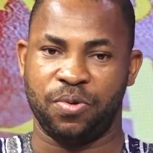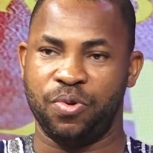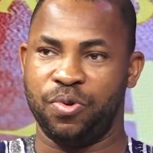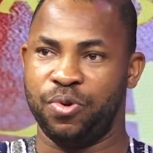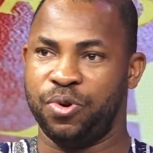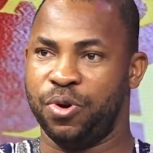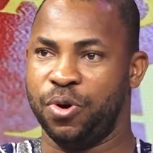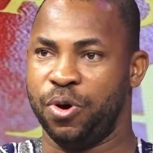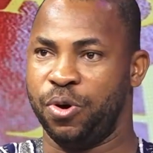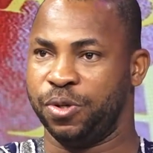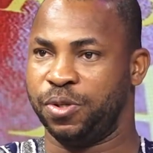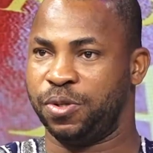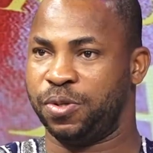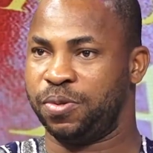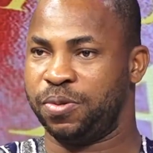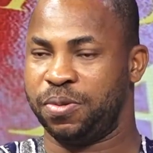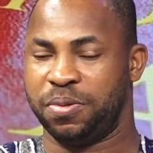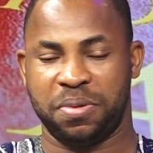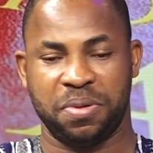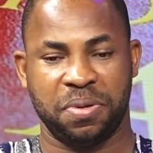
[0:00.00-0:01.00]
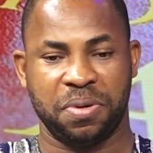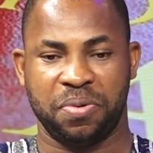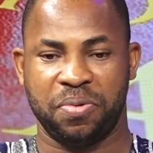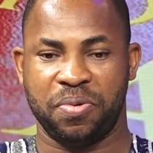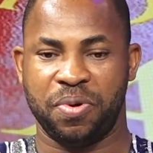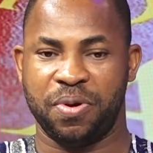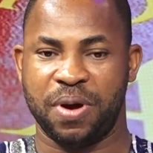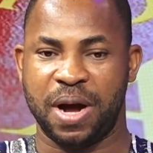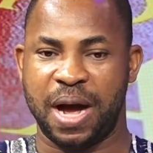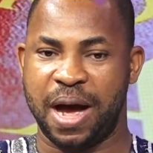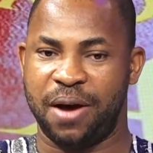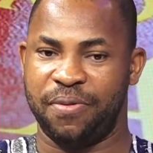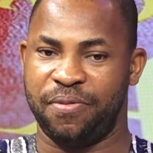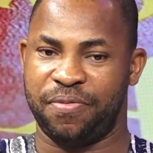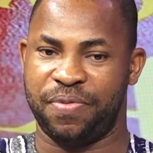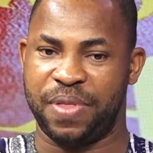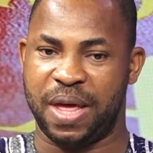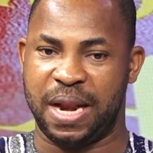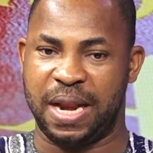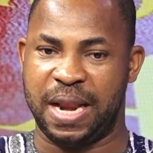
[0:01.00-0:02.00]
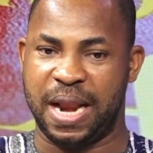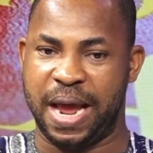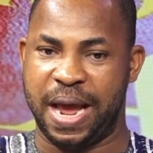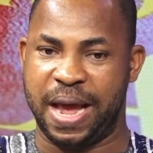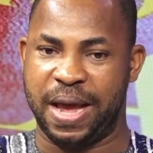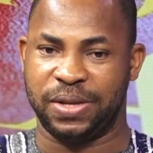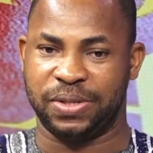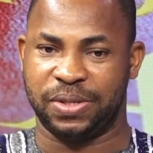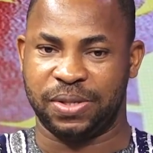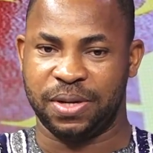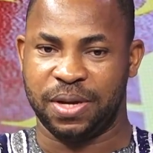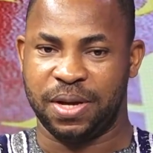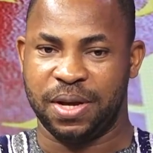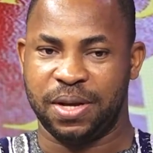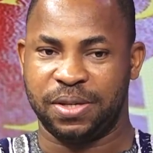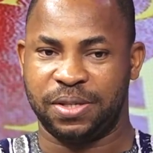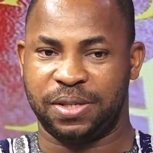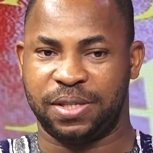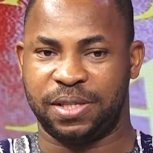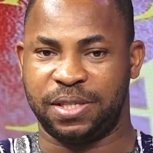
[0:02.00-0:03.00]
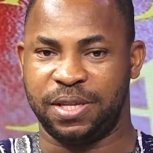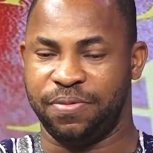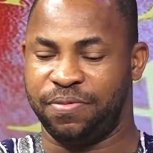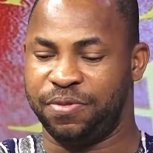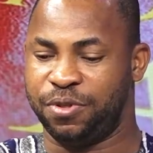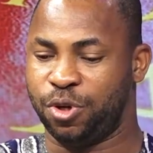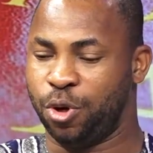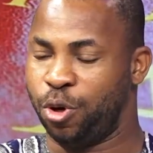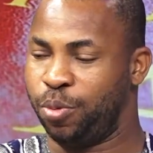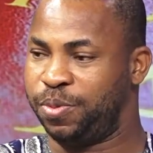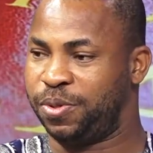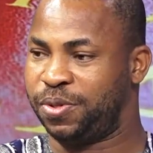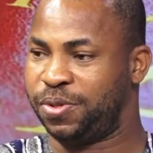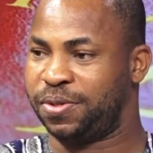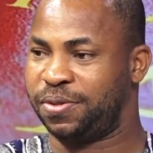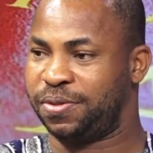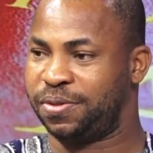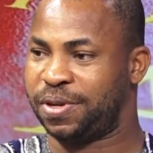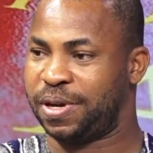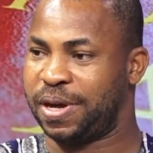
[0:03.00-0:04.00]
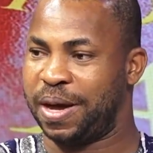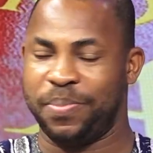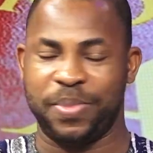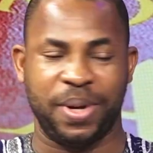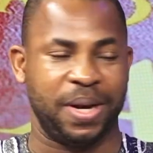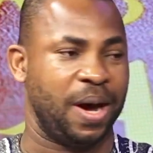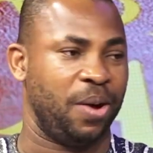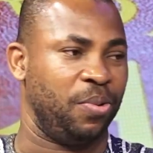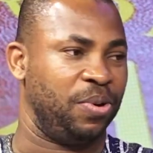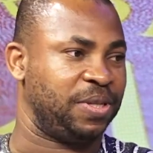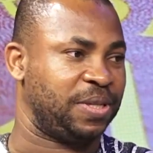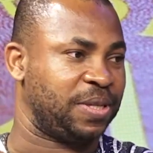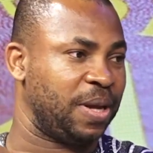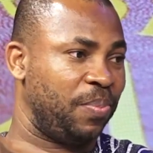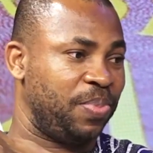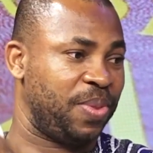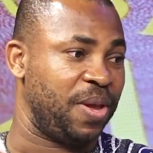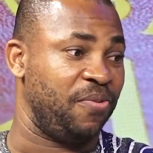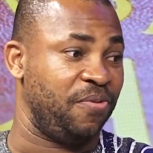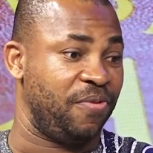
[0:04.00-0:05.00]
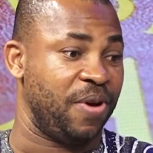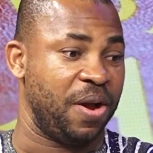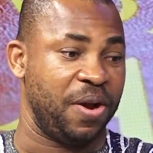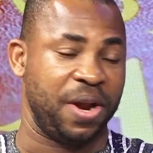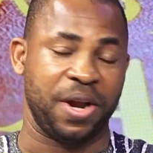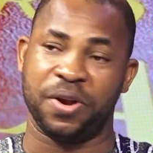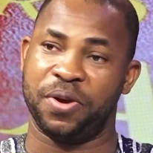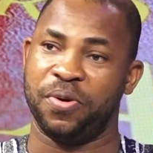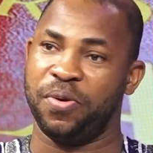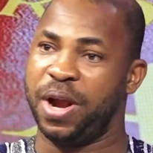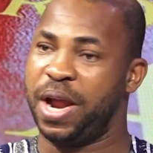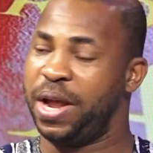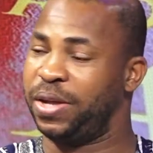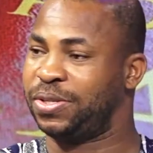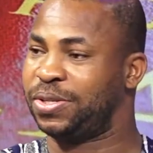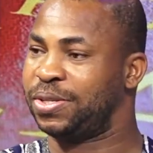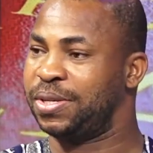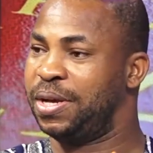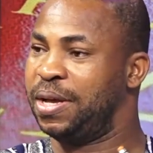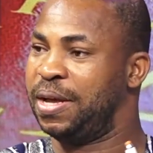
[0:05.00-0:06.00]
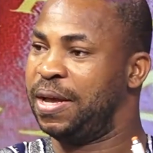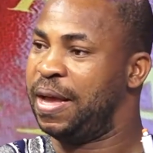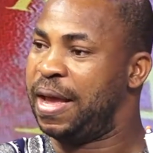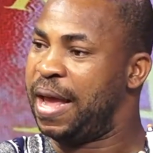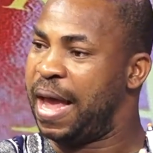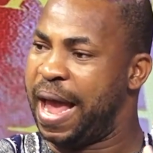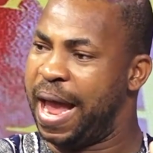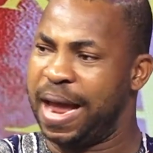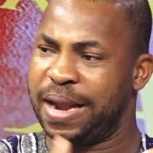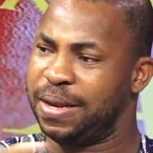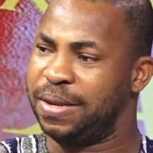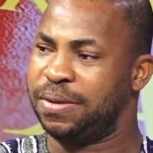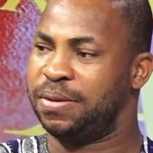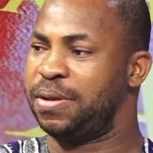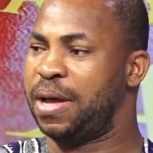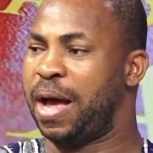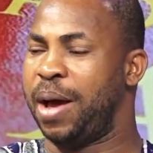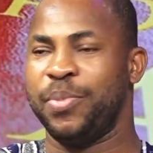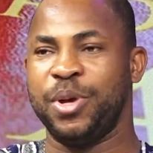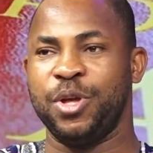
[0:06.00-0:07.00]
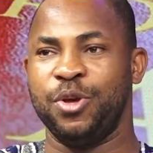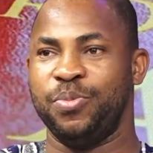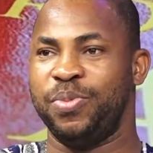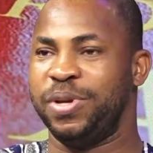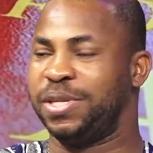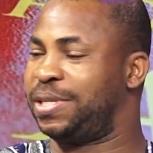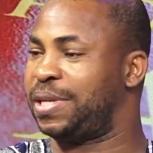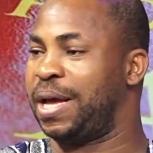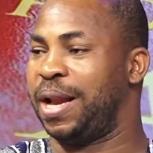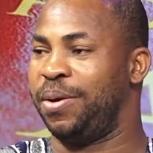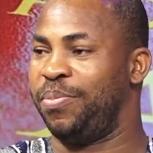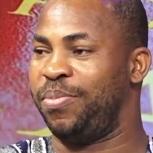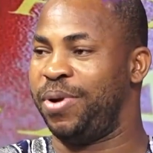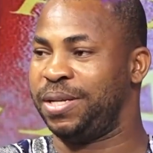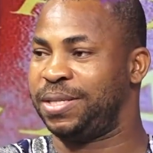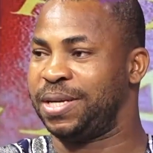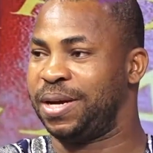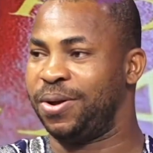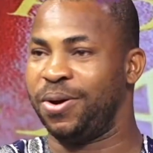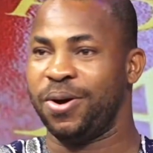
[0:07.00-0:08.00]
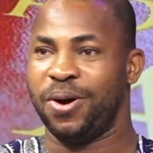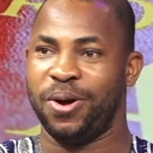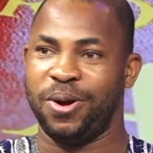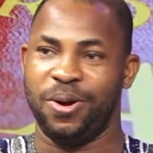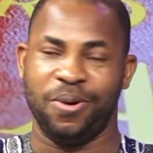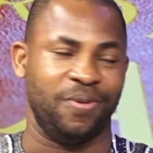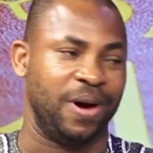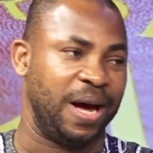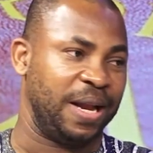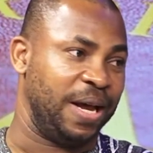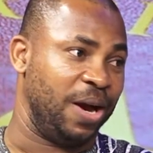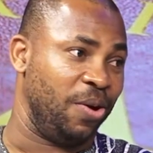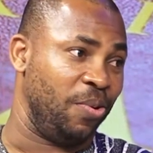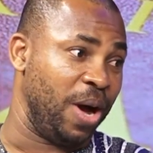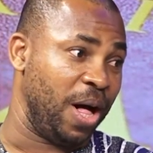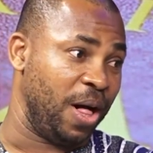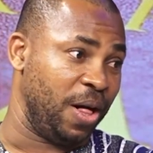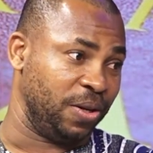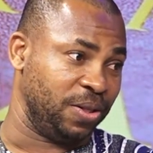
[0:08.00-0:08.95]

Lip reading: knows, we'll have the next Steve Jobs coming out with something very great. And I mean, you'll be celebrated all over the world.